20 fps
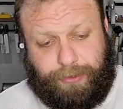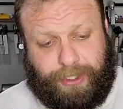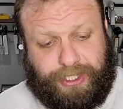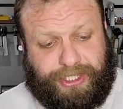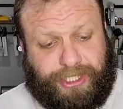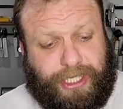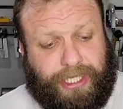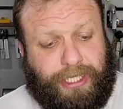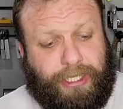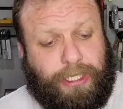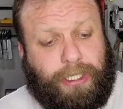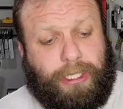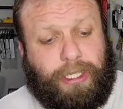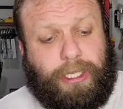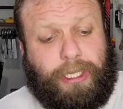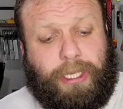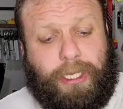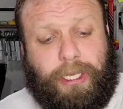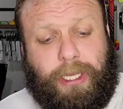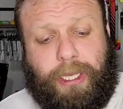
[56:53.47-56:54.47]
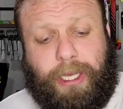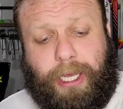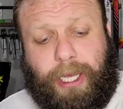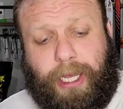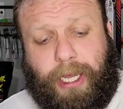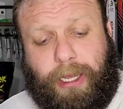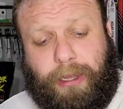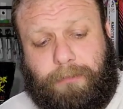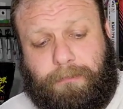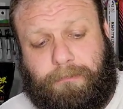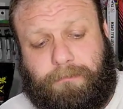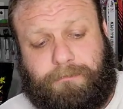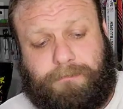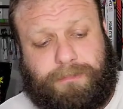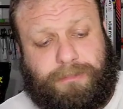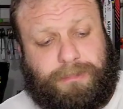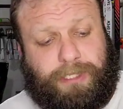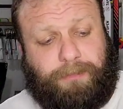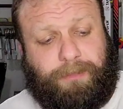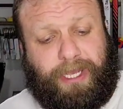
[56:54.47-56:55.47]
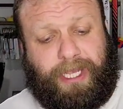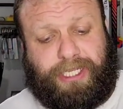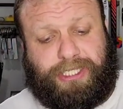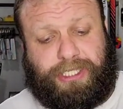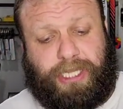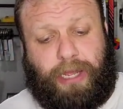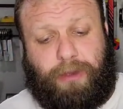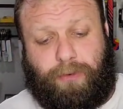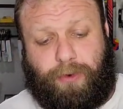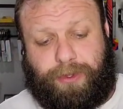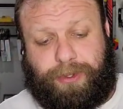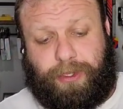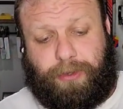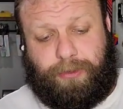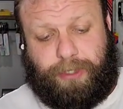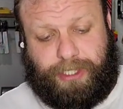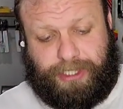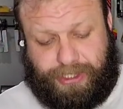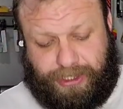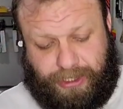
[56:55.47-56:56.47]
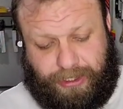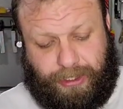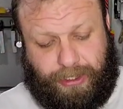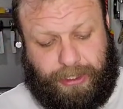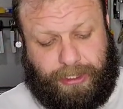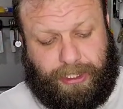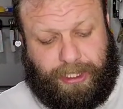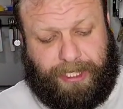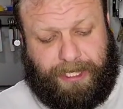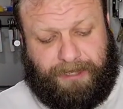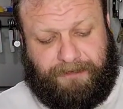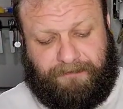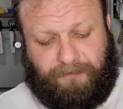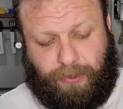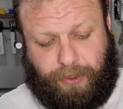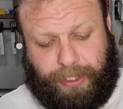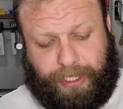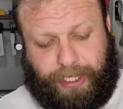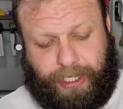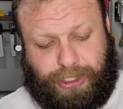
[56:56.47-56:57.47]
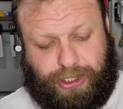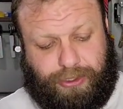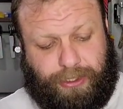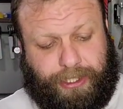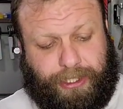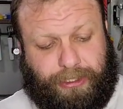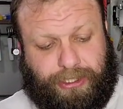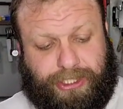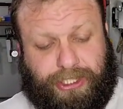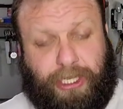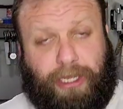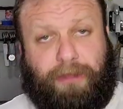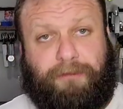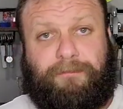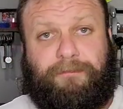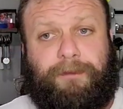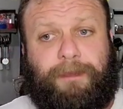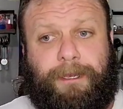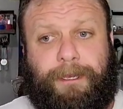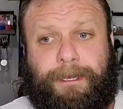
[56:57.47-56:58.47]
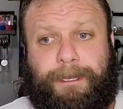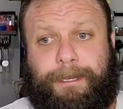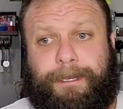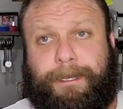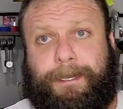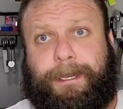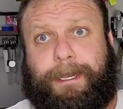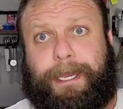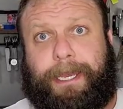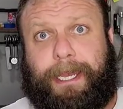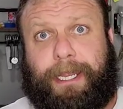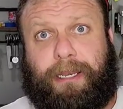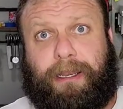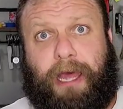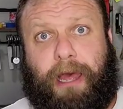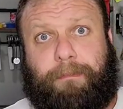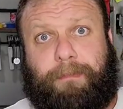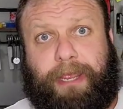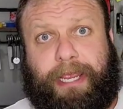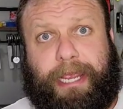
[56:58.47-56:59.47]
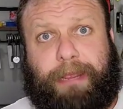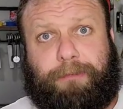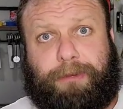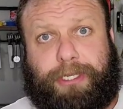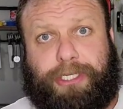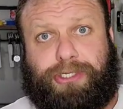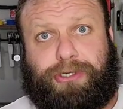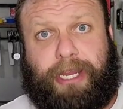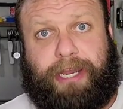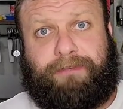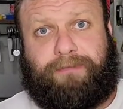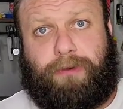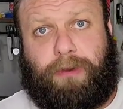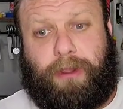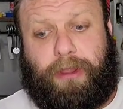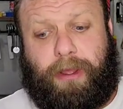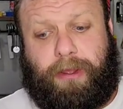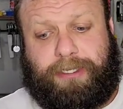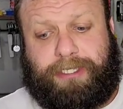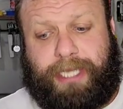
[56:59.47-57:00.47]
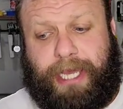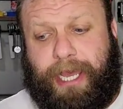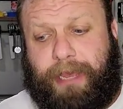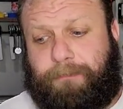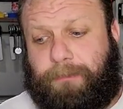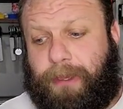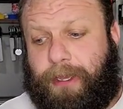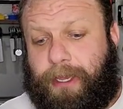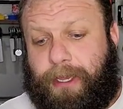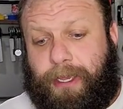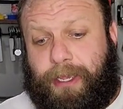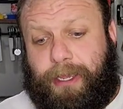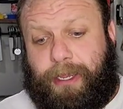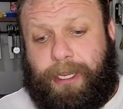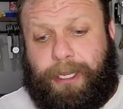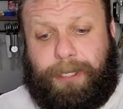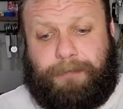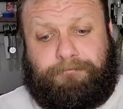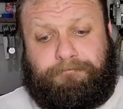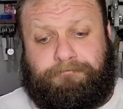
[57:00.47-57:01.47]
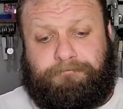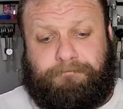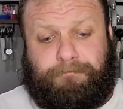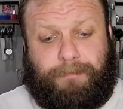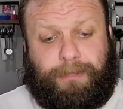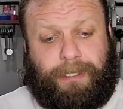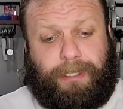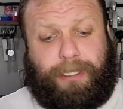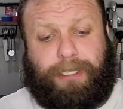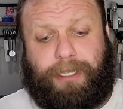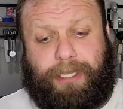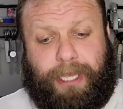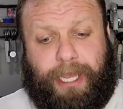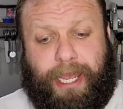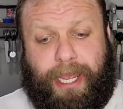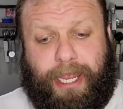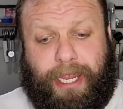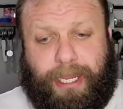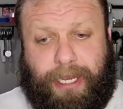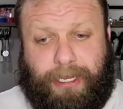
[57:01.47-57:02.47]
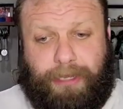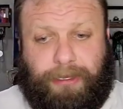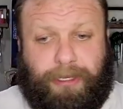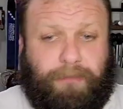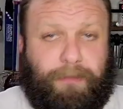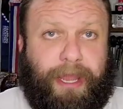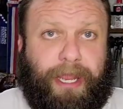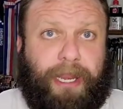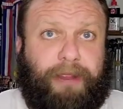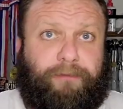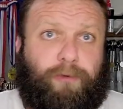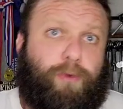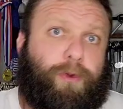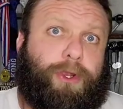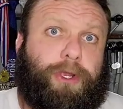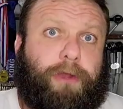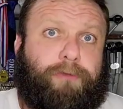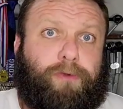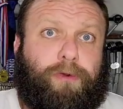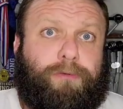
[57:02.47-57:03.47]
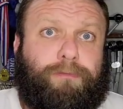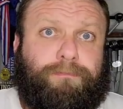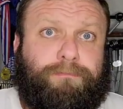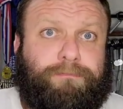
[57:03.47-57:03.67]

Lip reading: risky. To me, it's not worth the risk of really injuring yourself and not being able to train for a long time. And you may never recover